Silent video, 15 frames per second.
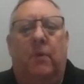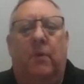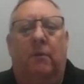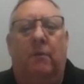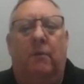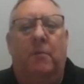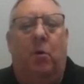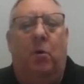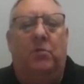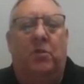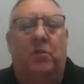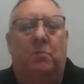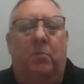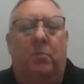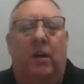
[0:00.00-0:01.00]
remote
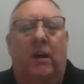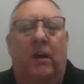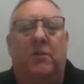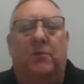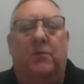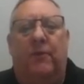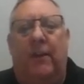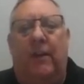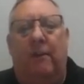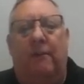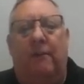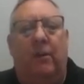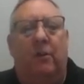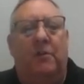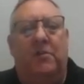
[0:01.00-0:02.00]
display, it's very,
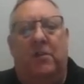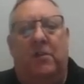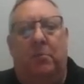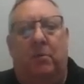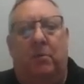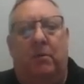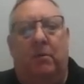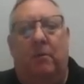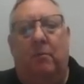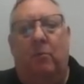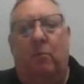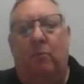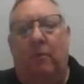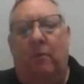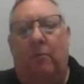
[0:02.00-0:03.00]
very simple. The
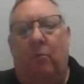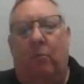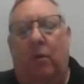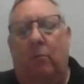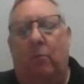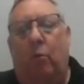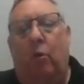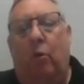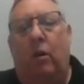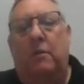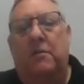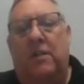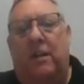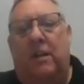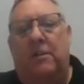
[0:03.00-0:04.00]
Aurora
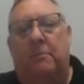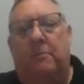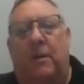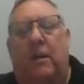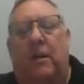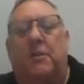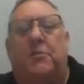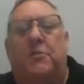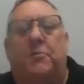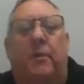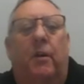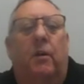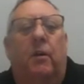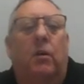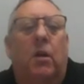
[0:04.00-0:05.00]
is on the
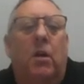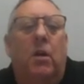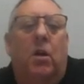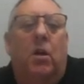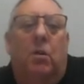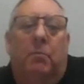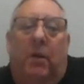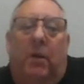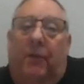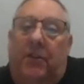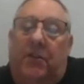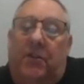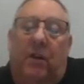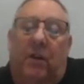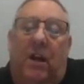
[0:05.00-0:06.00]
drill, but if you
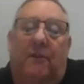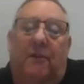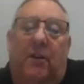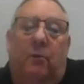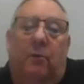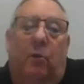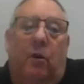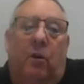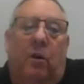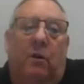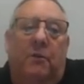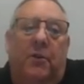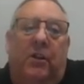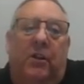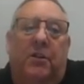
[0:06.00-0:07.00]
don't have an
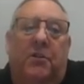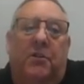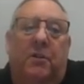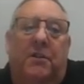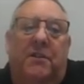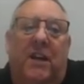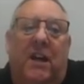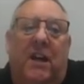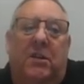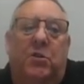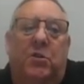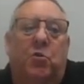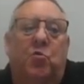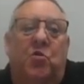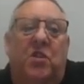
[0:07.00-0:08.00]
Aurora, you can do the
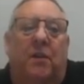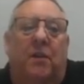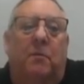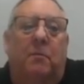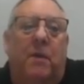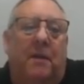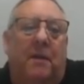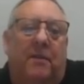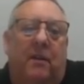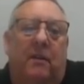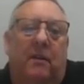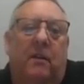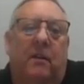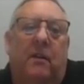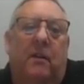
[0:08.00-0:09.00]
10-2-7 method.
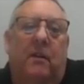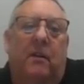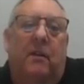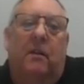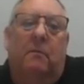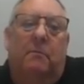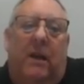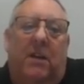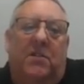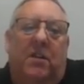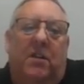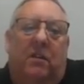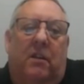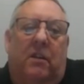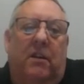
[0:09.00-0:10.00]

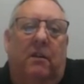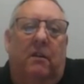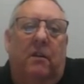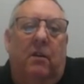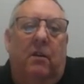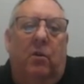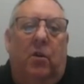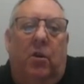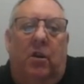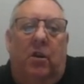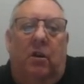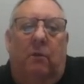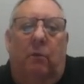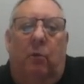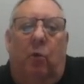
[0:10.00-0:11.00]
Basically, you're going
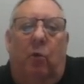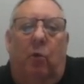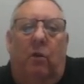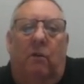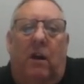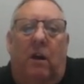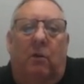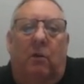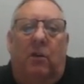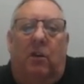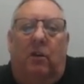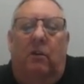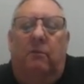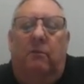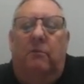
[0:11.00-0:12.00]
to roll it around,
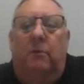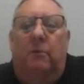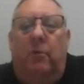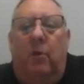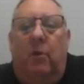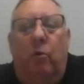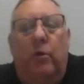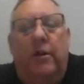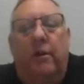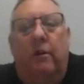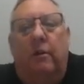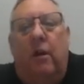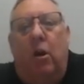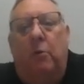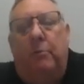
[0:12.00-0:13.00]
lower your
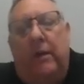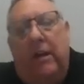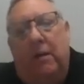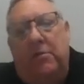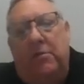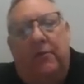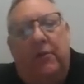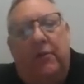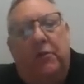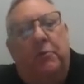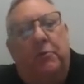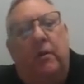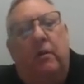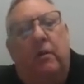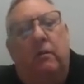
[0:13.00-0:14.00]
RPMs of your
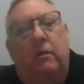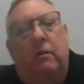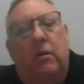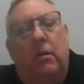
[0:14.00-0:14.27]
drill,